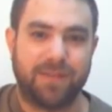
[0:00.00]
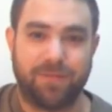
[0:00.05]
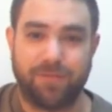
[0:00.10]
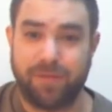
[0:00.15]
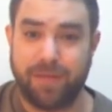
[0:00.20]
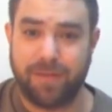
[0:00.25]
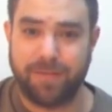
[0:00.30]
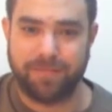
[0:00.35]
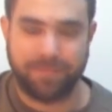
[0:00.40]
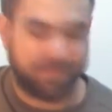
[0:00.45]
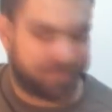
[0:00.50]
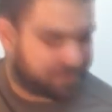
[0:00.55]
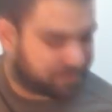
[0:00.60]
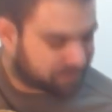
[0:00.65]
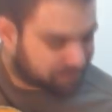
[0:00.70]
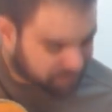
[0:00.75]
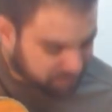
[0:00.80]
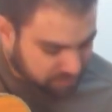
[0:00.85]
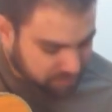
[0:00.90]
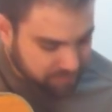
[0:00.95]
was corrupt,
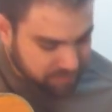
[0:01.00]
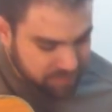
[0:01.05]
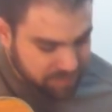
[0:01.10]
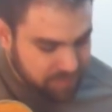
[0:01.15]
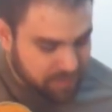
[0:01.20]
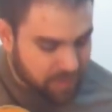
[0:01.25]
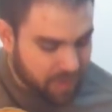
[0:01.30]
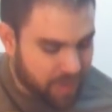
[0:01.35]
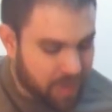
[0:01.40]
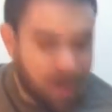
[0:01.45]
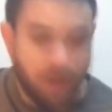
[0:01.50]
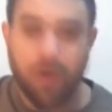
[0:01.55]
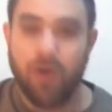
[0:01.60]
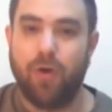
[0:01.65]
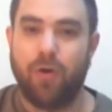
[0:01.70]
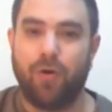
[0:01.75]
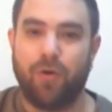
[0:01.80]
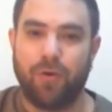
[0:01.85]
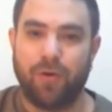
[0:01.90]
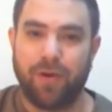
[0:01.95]

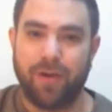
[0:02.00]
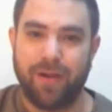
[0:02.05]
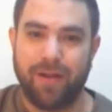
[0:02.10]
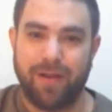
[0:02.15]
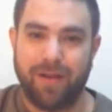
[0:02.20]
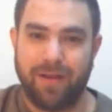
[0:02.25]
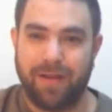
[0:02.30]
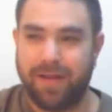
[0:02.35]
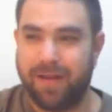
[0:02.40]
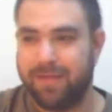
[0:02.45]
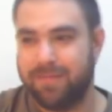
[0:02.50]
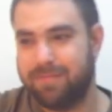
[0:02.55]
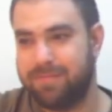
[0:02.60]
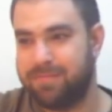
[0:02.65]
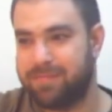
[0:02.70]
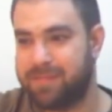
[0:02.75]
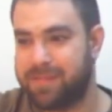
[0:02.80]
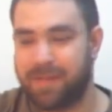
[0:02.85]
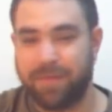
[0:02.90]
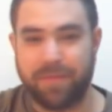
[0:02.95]
or
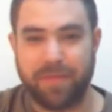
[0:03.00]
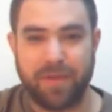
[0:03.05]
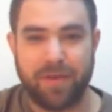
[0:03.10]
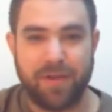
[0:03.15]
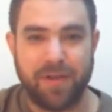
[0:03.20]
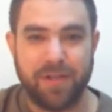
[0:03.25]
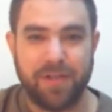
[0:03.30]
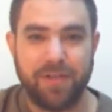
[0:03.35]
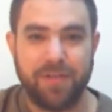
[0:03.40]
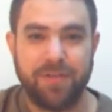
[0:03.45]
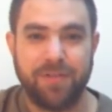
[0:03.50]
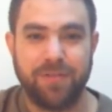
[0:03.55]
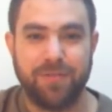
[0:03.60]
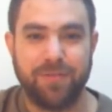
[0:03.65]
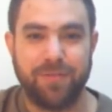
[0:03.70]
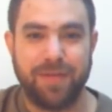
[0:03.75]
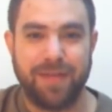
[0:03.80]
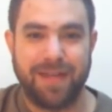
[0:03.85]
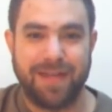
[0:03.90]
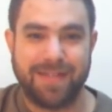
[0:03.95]
something on
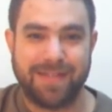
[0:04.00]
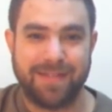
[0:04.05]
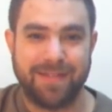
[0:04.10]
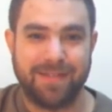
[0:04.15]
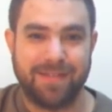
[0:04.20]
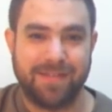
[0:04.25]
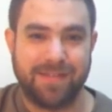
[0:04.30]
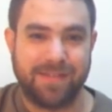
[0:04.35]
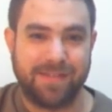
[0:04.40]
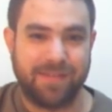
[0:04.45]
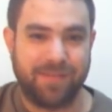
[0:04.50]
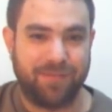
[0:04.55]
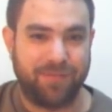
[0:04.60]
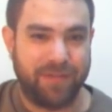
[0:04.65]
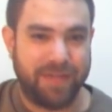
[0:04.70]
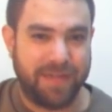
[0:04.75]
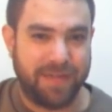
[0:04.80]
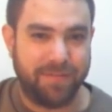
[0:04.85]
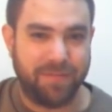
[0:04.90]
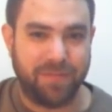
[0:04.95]
YouTube hasn't
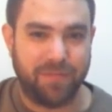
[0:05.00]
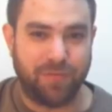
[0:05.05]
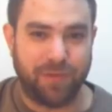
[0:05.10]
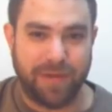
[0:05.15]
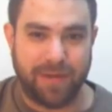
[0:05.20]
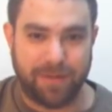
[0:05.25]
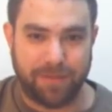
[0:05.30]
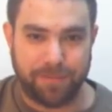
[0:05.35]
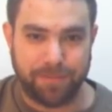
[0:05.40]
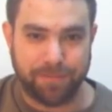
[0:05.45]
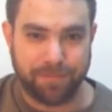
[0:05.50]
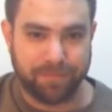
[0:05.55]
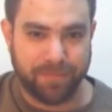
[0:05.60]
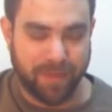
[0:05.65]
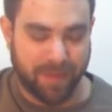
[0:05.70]
streamed well.